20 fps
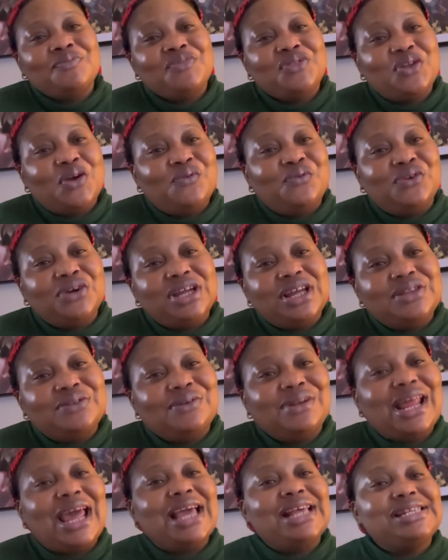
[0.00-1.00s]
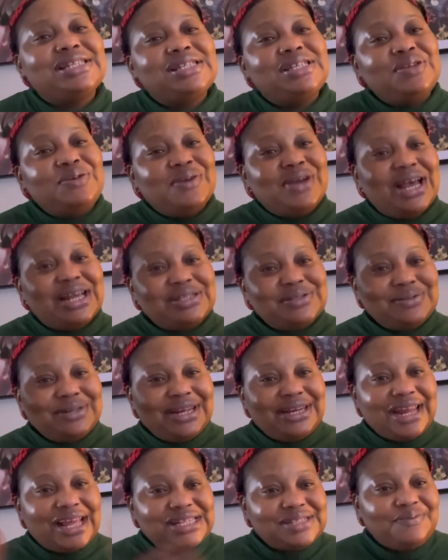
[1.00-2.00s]
don't forget to like see you guys to
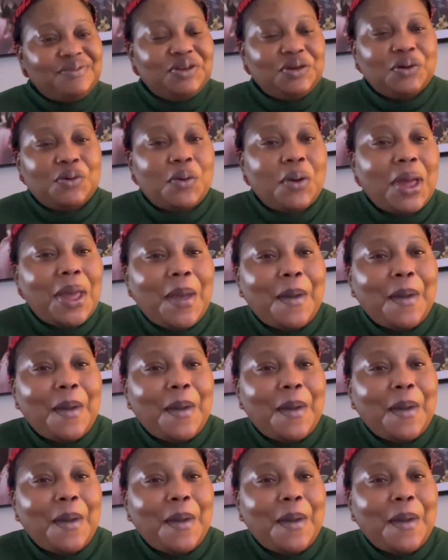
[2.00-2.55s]
the next video